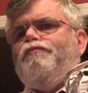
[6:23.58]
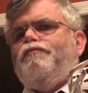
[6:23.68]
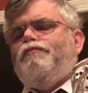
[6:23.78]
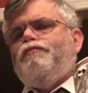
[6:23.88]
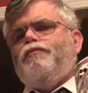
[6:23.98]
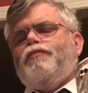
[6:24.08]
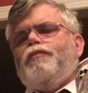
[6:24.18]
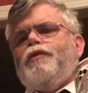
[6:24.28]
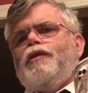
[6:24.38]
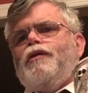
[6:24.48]

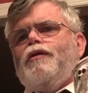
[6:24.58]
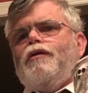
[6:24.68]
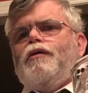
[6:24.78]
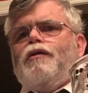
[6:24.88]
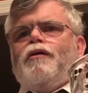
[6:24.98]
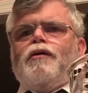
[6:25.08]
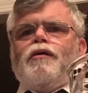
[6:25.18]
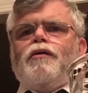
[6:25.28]
(silence)